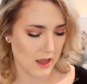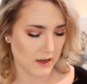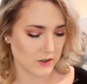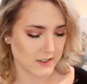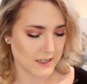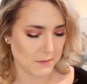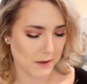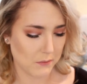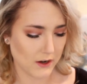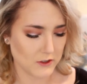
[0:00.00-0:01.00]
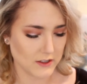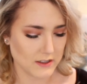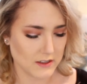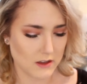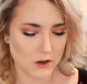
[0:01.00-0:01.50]
and just dip my brush
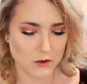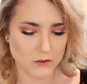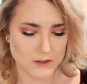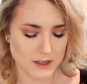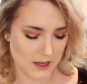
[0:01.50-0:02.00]
into those